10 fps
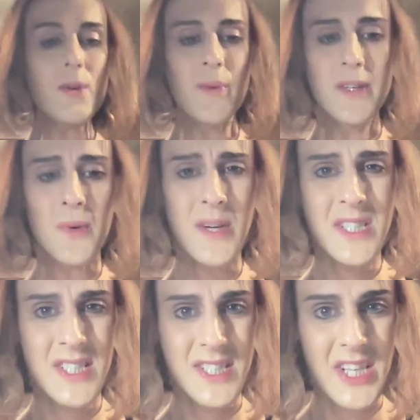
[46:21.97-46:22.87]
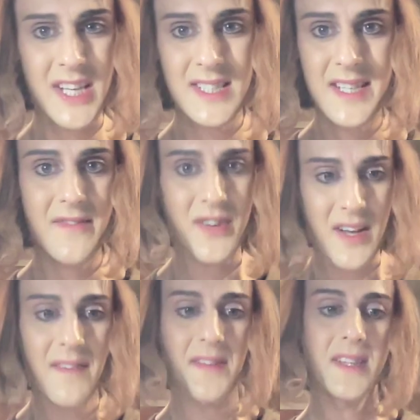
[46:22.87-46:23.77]
we don't want to just chase never
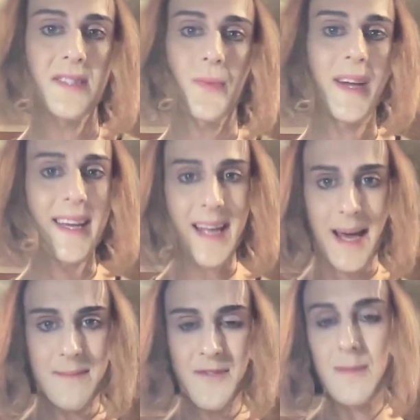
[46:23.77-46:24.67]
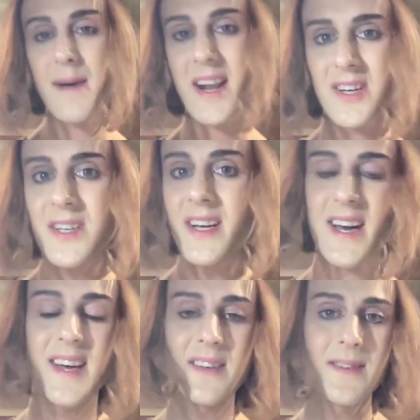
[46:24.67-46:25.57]
enoughness. We can aim for better
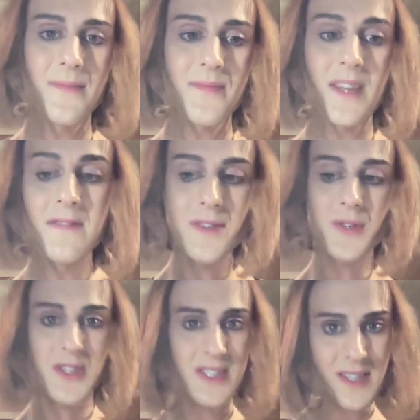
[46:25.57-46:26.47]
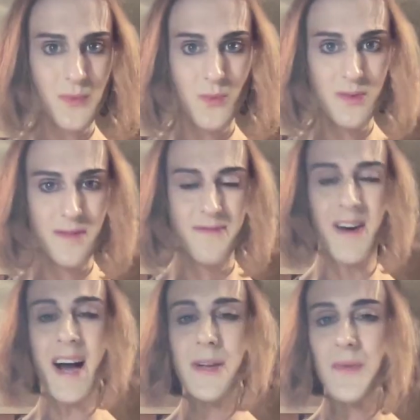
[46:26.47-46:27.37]
and feel good and
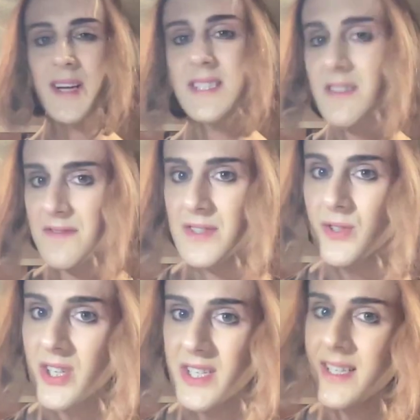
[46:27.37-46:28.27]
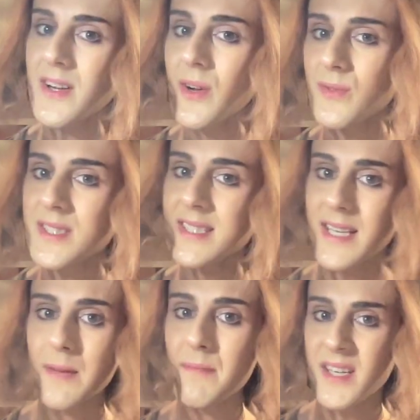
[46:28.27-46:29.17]
find ways to feel good in our own
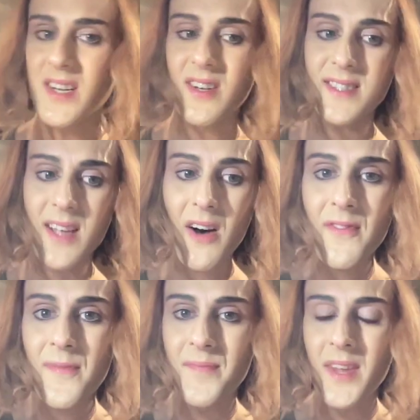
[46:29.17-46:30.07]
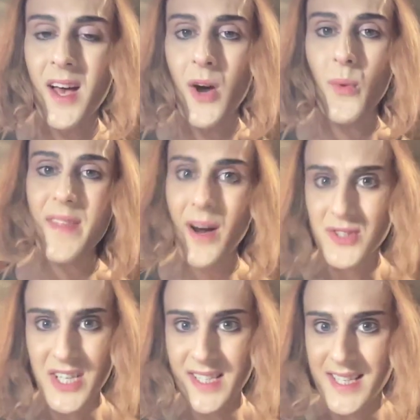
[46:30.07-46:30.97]
skin being ourselves
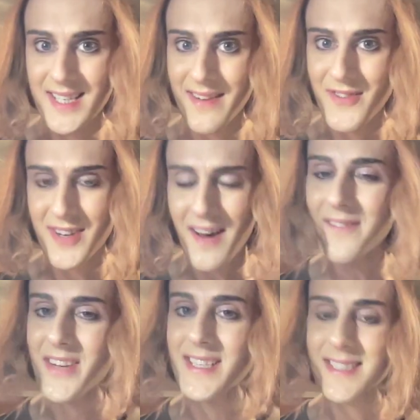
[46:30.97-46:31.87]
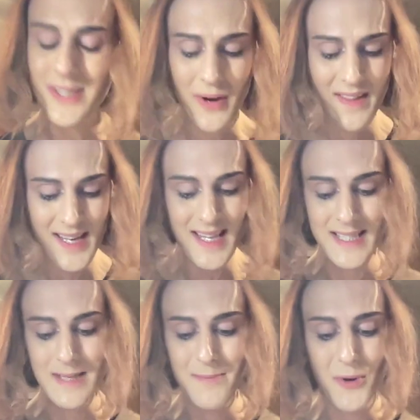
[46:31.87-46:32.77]
without chasing never enoughness. So I think
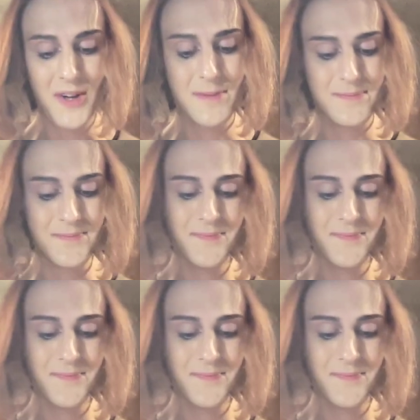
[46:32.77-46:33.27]
that's important.